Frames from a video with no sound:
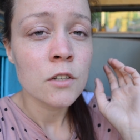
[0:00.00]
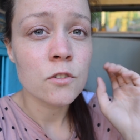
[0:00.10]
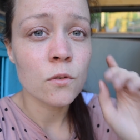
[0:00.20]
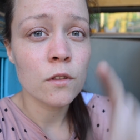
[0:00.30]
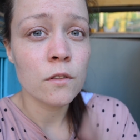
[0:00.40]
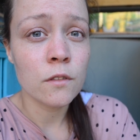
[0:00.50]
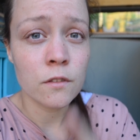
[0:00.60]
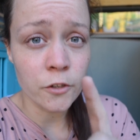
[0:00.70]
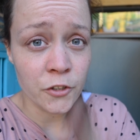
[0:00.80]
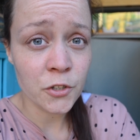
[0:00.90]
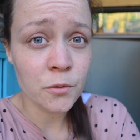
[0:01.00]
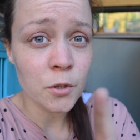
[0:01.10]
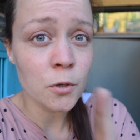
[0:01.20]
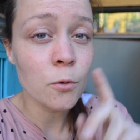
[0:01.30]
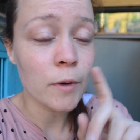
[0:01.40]
To you
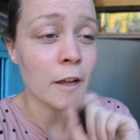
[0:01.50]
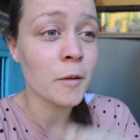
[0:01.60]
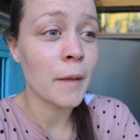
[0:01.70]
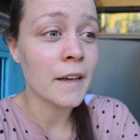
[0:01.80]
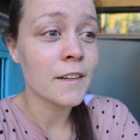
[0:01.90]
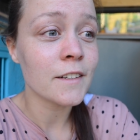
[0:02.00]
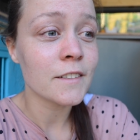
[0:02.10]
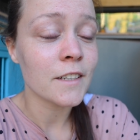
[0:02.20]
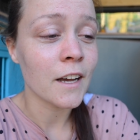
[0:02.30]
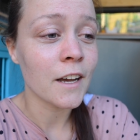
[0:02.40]
who recommended